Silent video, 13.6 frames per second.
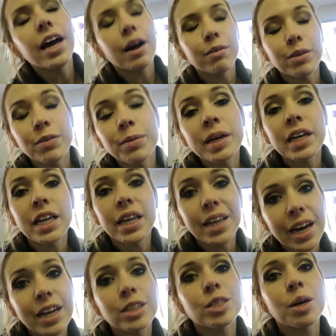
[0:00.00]
I'm going to bring
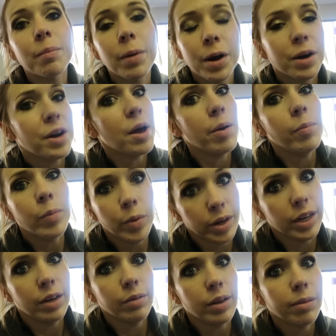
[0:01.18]
Claire tomorrow
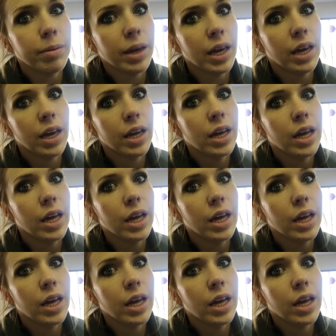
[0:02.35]
morning with me.